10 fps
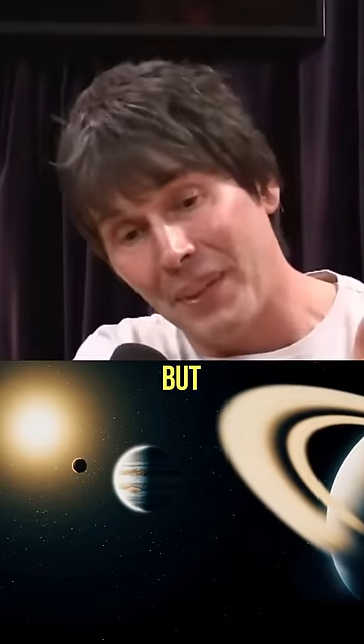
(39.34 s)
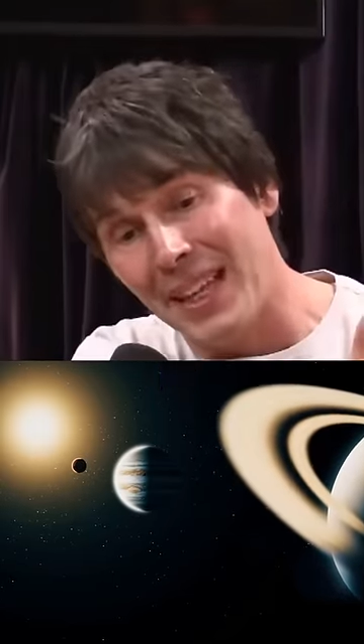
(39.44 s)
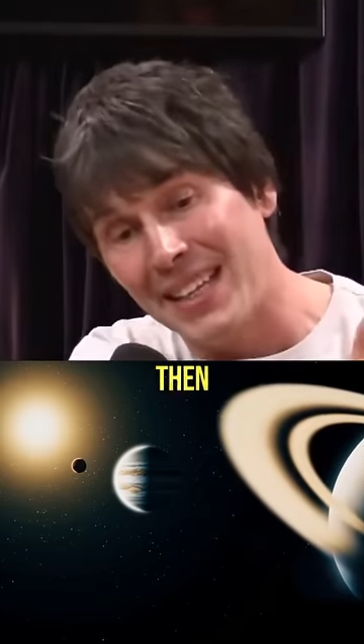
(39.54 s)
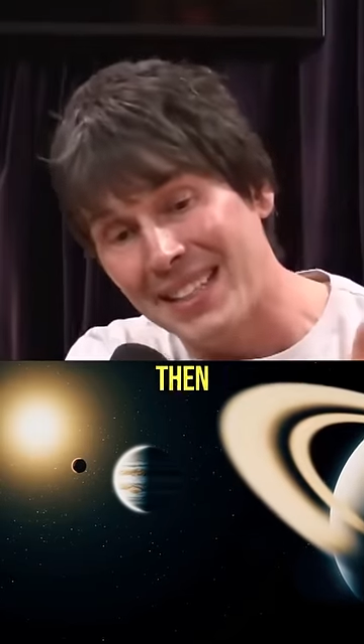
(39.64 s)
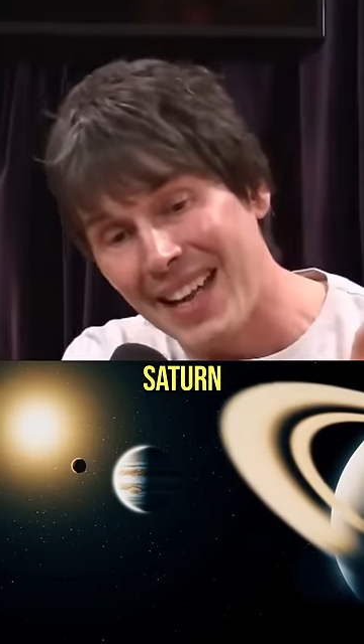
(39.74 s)
But
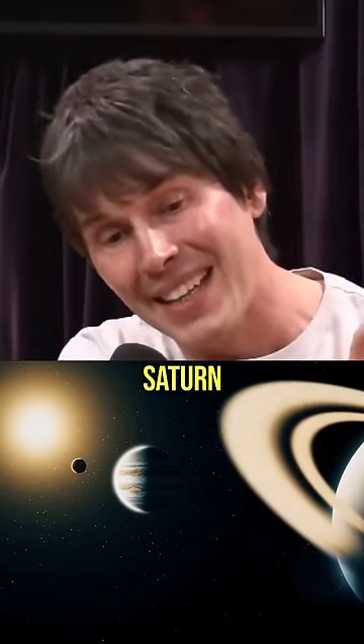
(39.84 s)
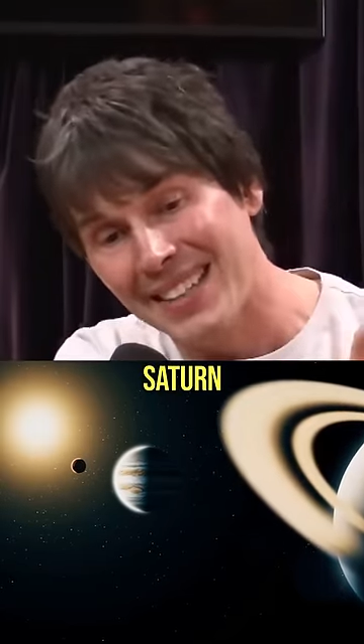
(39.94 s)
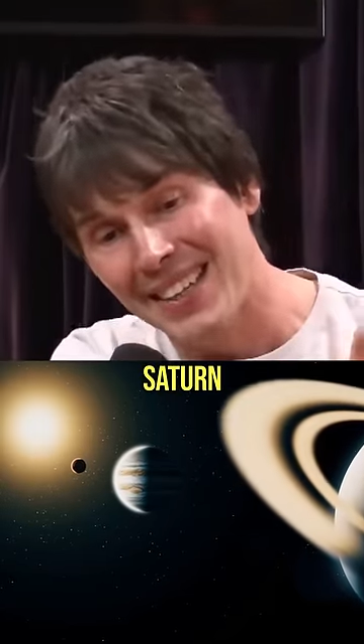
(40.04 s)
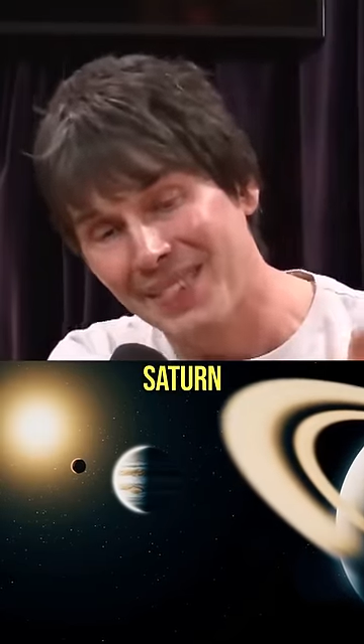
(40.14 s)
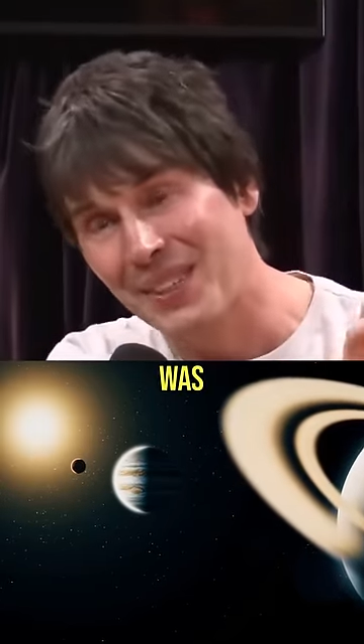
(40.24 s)
then
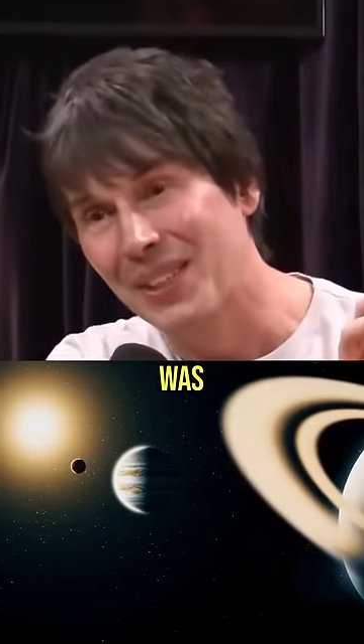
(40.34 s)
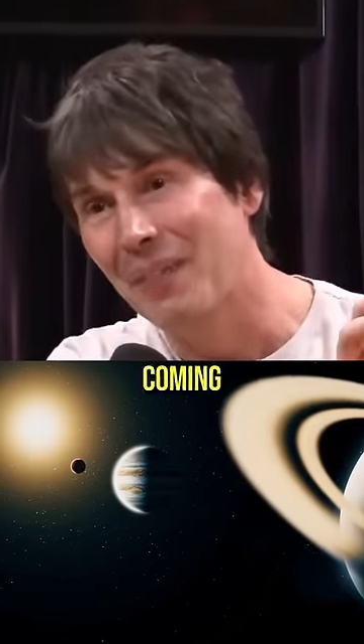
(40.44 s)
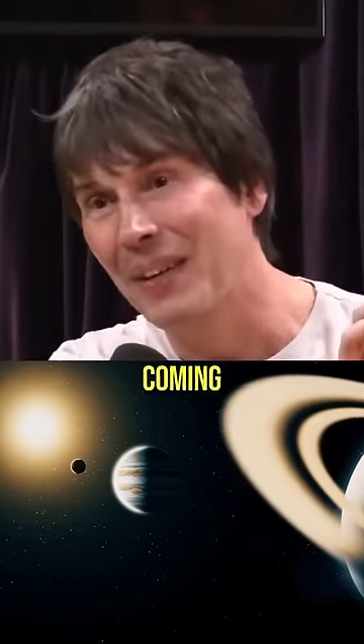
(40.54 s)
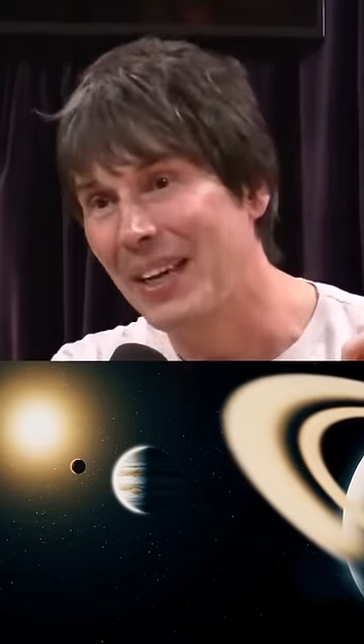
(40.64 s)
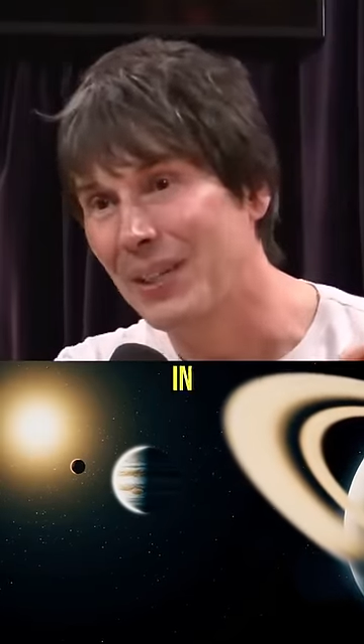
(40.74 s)
Saturn was
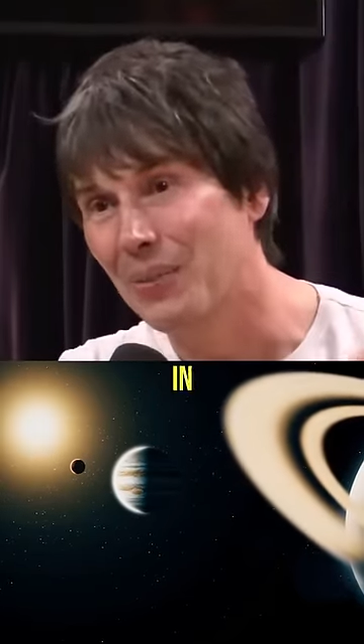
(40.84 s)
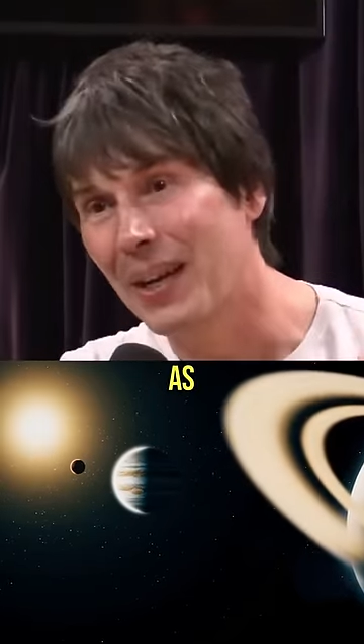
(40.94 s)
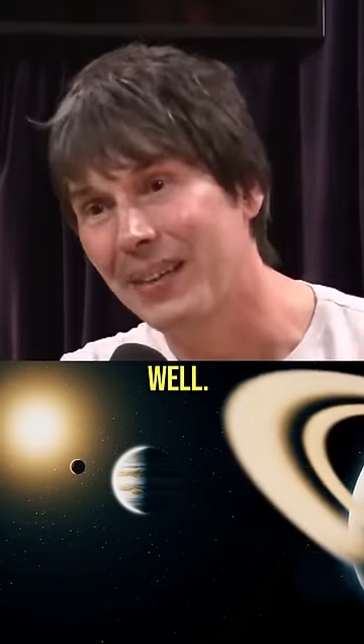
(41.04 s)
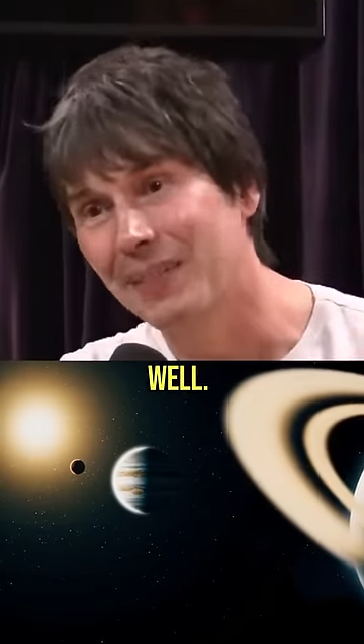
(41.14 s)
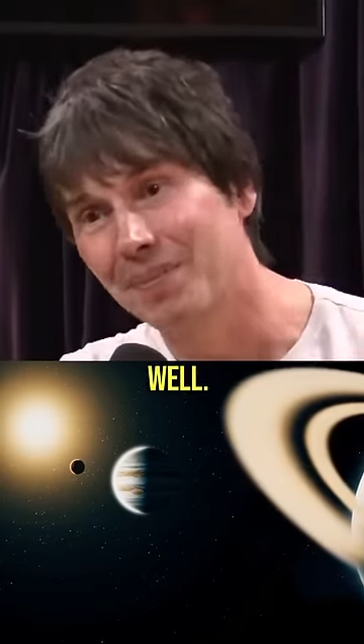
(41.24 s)
coming in as
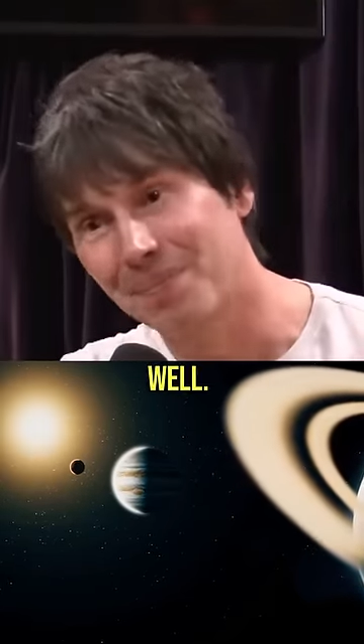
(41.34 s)
well.